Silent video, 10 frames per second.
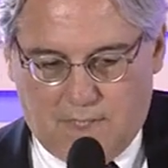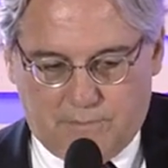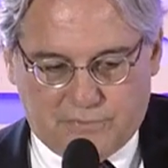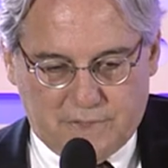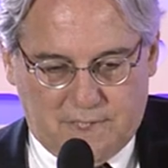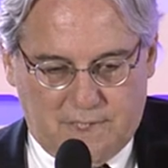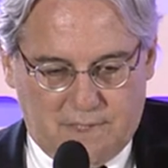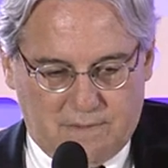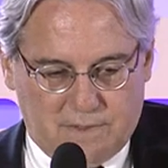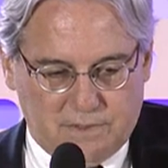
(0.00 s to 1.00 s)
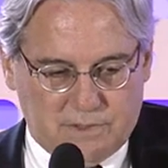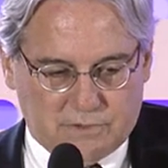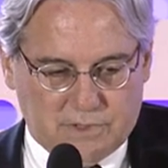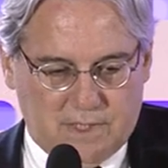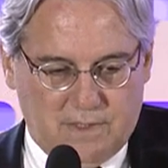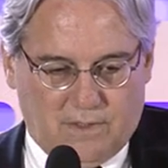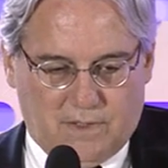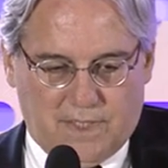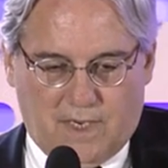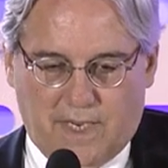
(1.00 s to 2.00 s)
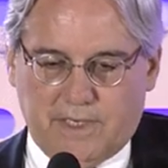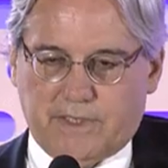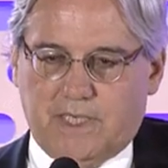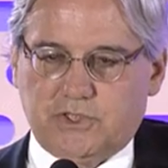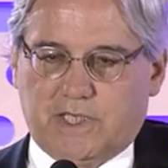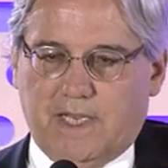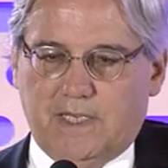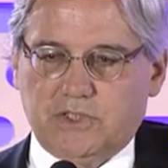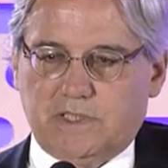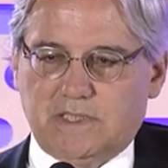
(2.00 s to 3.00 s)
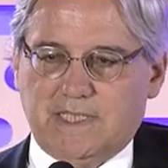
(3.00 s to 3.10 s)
pretty clearly on higher education is